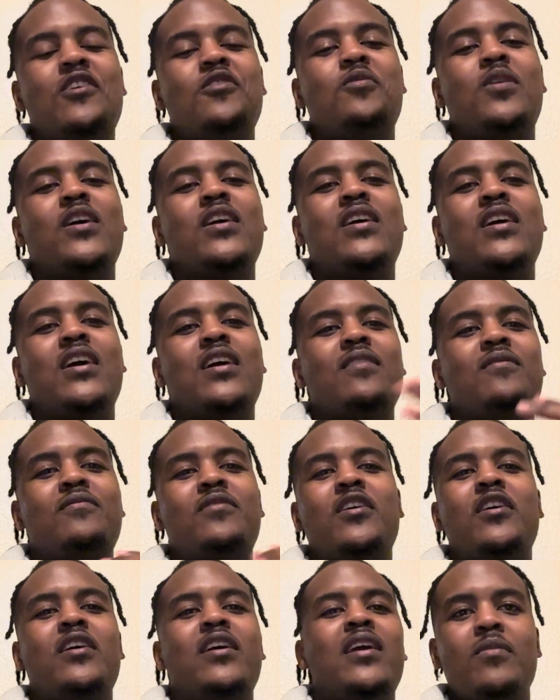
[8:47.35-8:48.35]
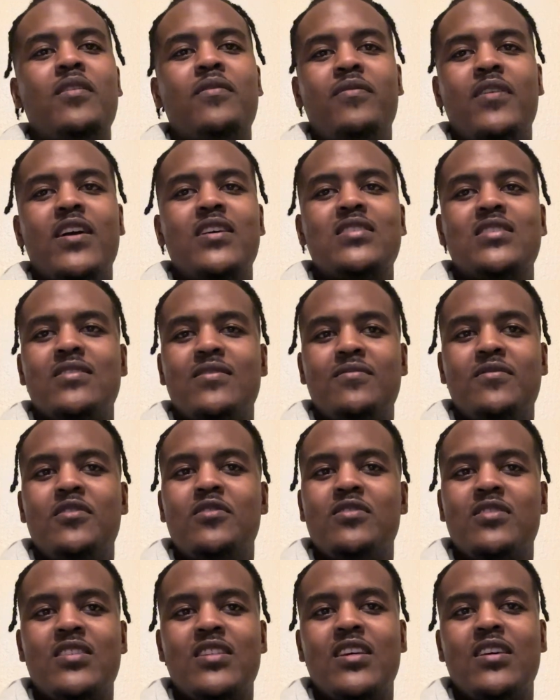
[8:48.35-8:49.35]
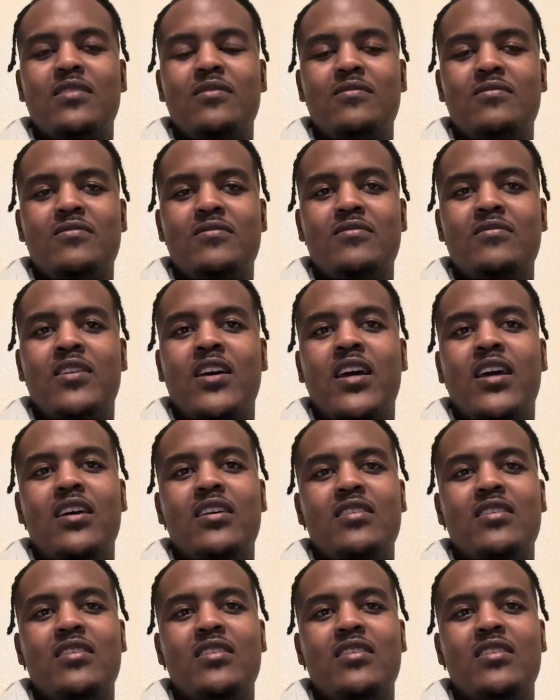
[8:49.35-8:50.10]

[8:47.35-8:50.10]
do I get very effective using it, right?